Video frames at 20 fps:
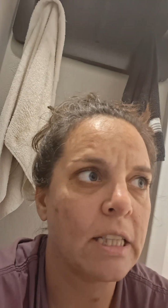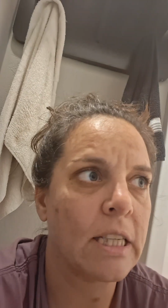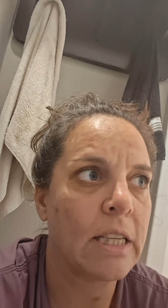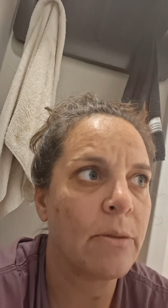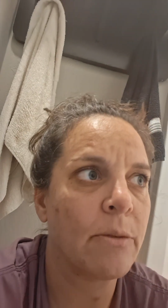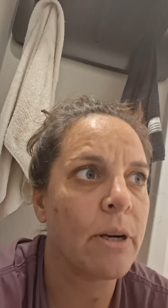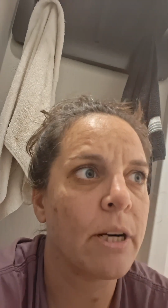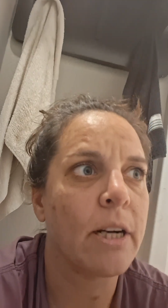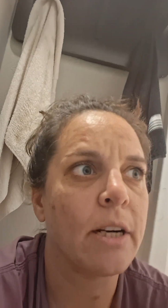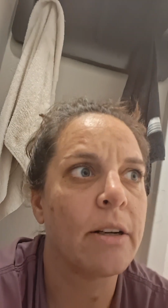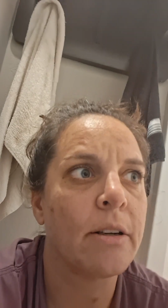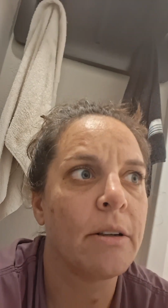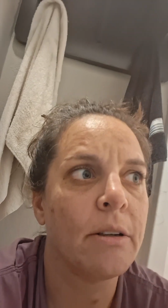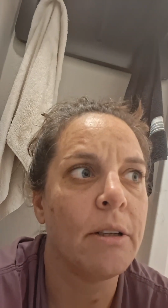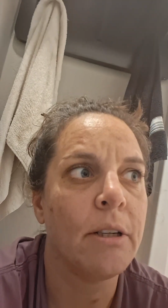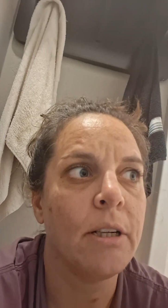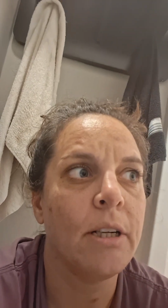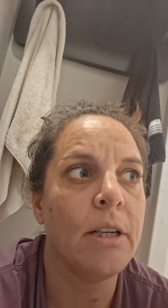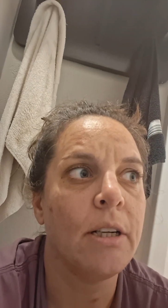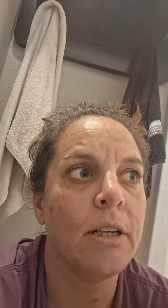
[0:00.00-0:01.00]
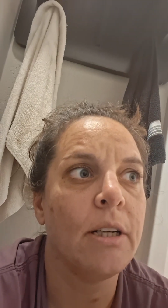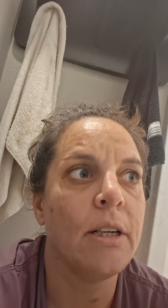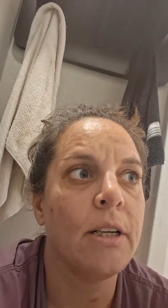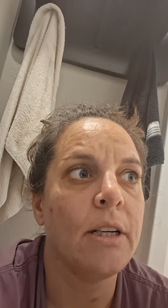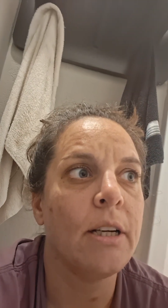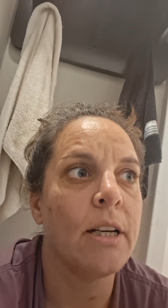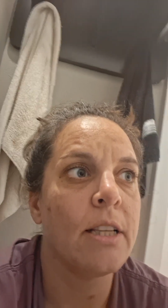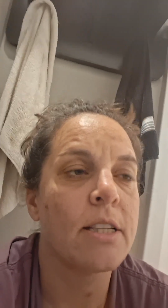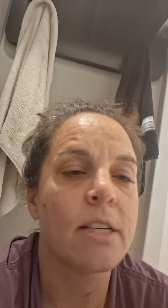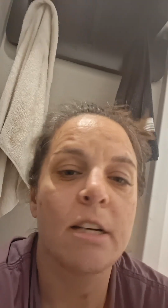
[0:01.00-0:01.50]
where
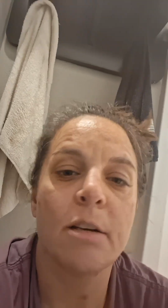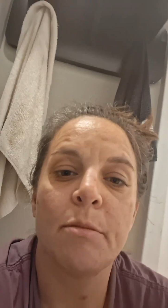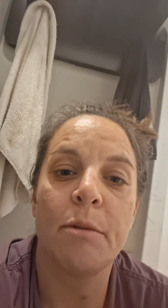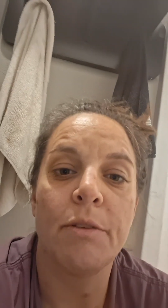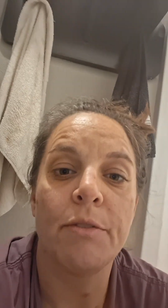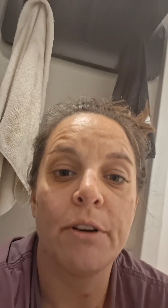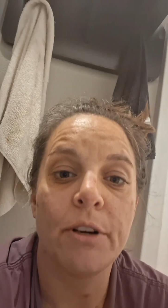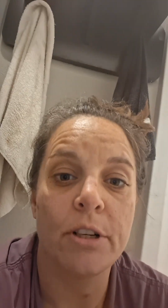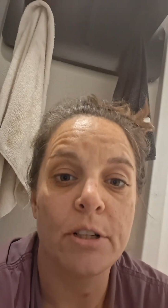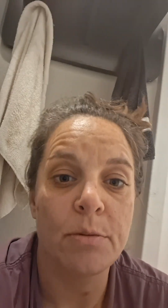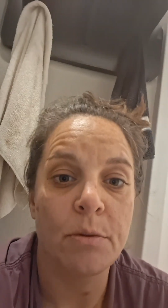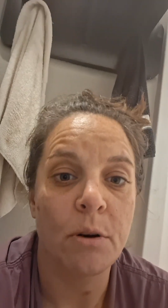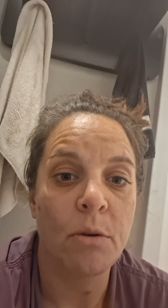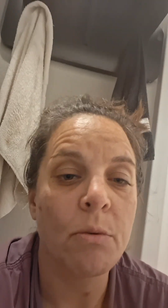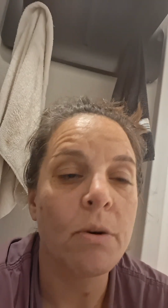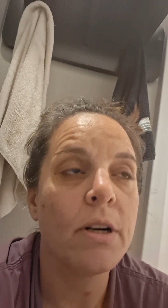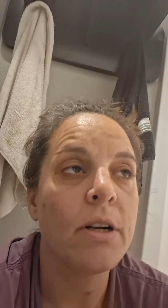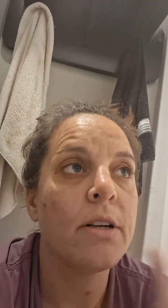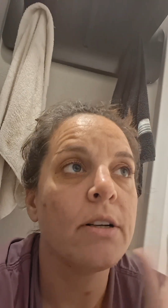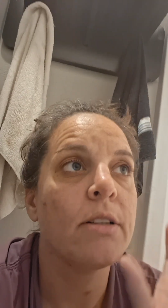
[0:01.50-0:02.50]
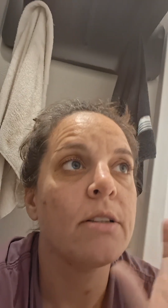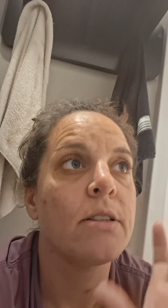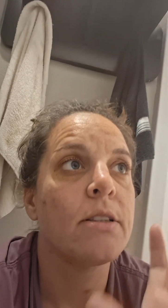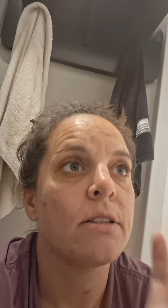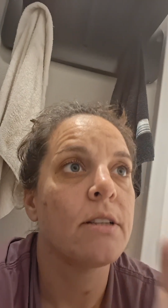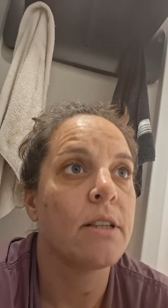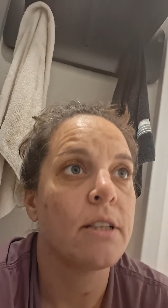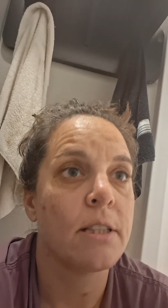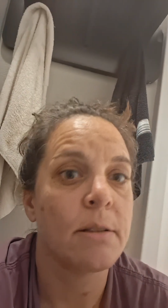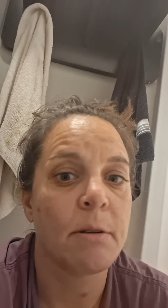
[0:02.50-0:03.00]
it's going to be very small words,
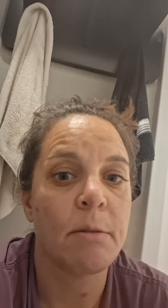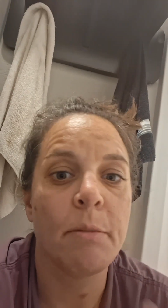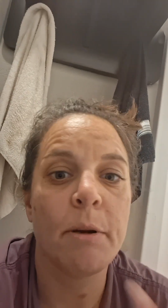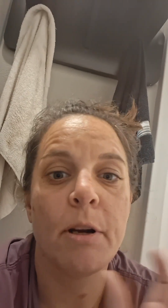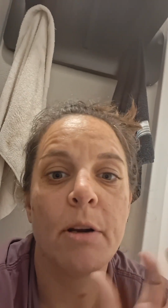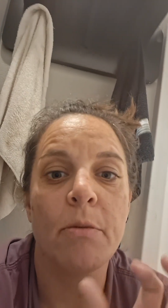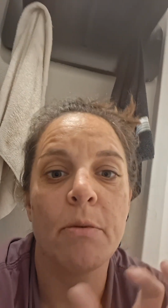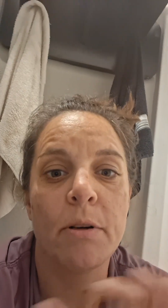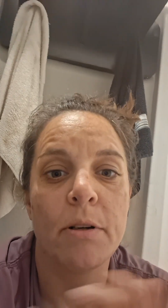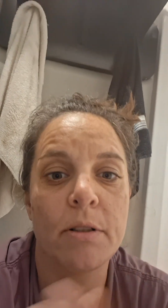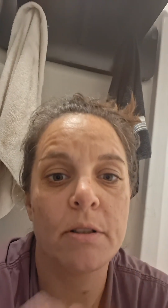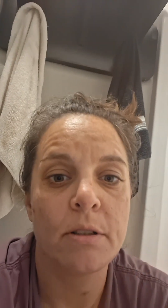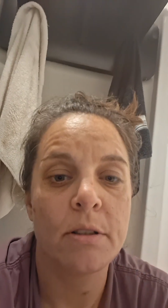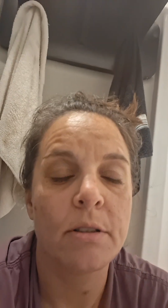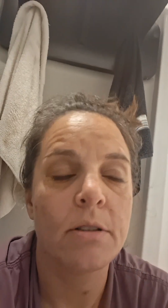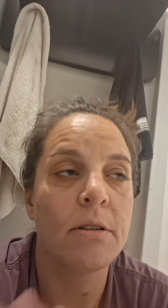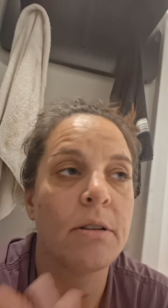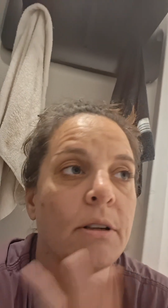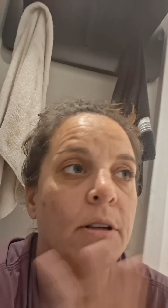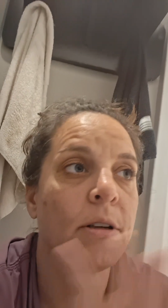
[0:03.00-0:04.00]
it's going to be bigger words.